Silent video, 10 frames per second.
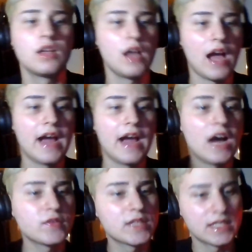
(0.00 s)
I
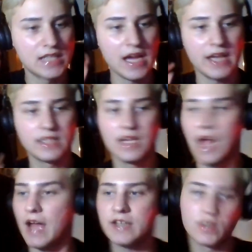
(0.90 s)
have to say that
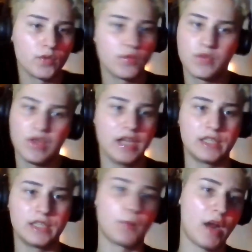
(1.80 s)
I don't think
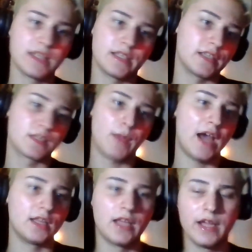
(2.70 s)
the pricing is
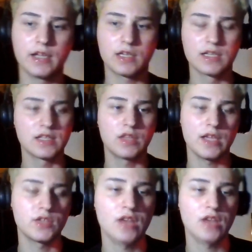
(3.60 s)
bad. Like, because the thing
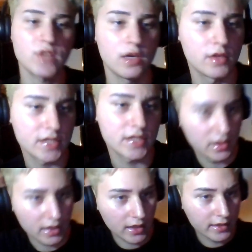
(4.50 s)
is, you have to understand
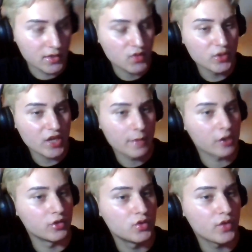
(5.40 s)
that like the Switch came out
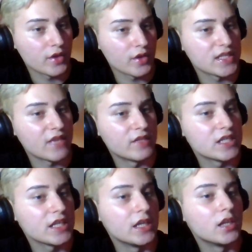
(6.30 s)
in
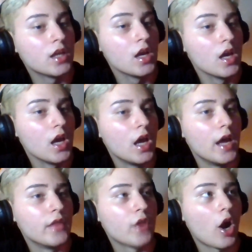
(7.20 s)
2017,
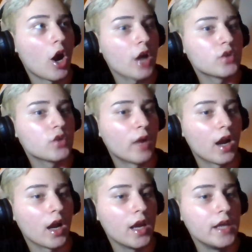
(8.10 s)
and the
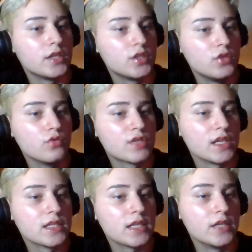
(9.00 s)
hardware it
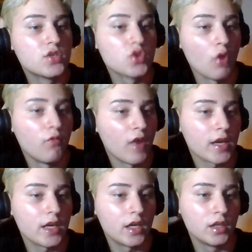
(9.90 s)
uses is so
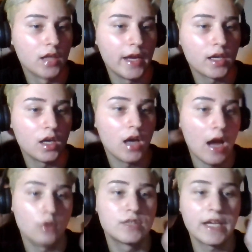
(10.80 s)
fucking like
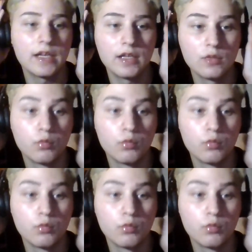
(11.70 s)
outdated.